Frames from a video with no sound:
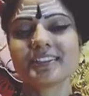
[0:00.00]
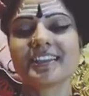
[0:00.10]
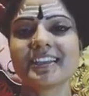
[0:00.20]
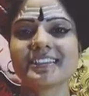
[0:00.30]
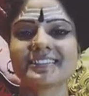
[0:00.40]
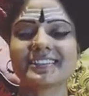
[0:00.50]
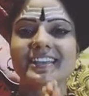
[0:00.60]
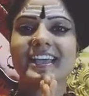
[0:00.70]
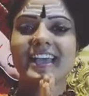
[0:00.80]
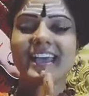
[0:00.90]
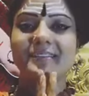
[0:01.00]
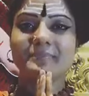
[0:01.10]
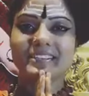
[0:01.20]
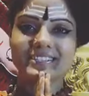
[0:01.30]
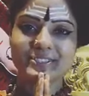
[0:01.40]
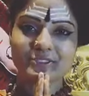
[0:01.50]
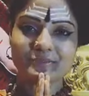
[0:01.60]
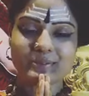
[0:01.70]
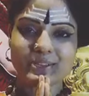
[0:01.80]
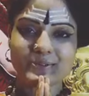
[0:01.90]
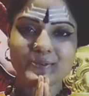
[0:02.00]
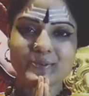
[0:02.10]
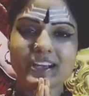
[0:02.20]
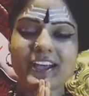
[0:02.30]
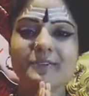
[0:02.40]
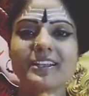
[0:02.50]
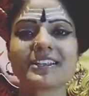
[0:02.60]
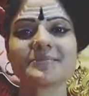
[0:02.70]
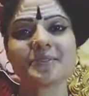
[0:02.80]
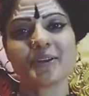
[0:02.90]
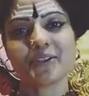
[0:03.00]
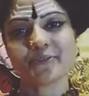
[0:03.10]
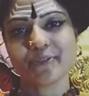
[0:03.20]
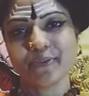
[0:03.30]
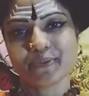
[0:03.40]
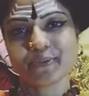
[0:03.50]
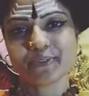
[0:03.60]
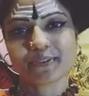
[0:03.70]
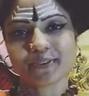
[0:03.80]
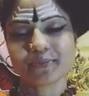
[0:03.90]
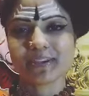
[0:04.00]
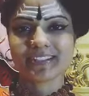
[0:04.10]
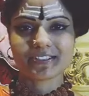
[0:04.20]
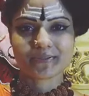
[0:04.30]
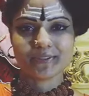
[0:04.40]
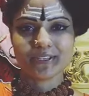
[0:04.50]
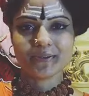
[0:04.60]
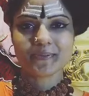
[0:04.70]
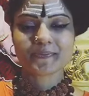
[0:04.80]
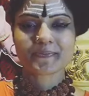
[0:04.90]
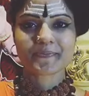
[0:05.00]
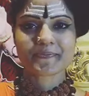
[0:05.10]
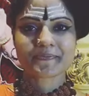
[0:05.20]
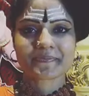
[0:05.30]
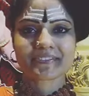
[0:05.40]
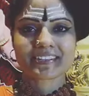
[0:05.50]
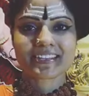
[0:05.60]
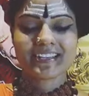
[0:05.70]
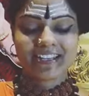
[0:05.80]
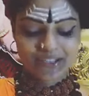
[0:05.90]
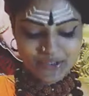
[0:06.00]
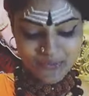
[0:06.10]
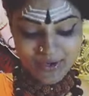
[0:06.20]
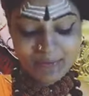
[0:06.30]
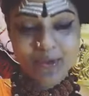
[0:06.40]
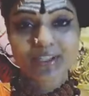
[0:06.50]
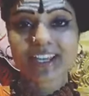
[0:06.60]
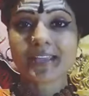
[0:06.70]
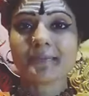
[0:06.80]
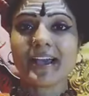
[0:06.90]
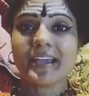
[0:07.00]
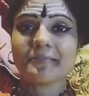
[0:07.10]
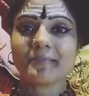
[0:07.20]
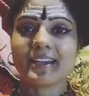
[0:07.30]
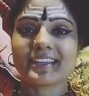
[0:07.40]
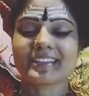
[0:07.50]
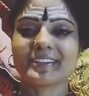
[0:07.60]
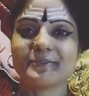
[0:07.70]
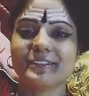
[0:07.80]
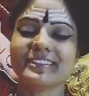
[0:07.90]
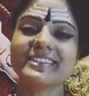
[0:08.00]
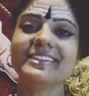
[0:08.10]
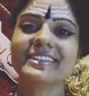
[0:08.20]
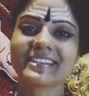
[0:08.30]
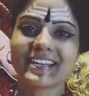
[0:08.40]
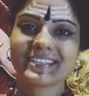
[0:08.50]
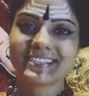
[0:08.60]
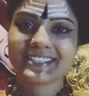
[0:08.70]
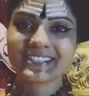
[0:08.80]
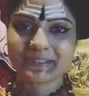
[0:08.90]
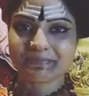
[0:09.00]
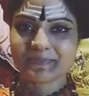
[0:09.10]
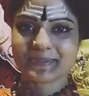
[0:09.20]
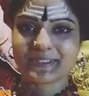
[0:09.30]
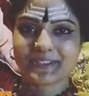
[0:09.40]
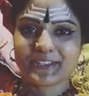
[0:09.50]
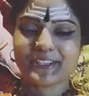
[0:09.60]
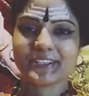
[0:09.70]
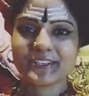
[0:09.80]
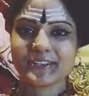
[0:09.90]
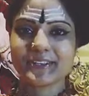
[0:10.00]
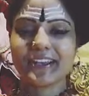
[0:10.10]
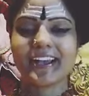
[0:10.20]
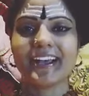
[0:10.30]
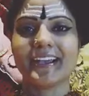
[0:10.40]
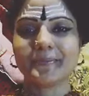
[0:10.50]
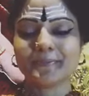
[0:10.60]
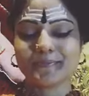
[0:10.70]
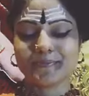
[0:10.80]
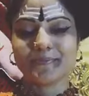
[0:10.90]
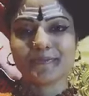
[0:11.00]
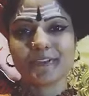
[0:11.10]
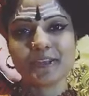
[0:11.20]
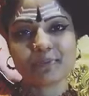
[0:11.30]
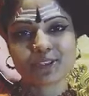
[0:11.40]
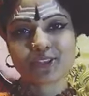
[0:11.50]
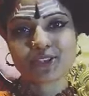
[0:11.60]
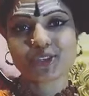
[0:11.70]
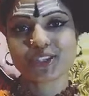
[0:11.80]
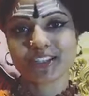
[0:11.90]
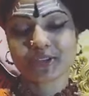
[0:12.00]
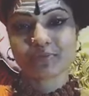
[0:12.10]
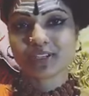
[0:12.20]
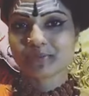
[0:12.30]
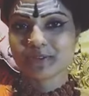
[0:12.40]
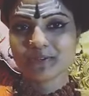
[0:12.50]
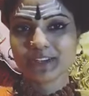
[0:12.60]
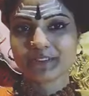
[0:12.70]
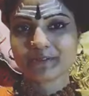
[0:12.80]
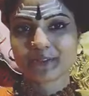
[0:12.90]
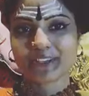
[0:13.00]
grace and blessings of my Guru, I welcome all of you to this video. So one more time I am back with the enlightening tip. I am very much sure that you must be waiting for